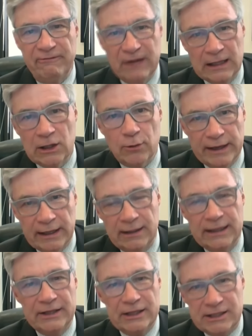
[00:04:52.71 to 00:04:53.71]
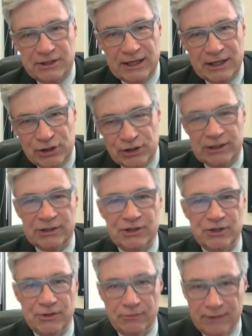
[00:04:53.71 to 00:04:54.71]
following in the
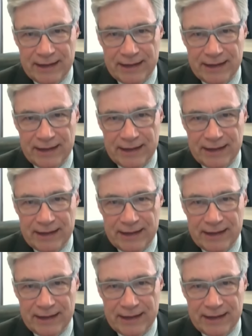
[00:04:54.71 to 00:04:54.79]
decisions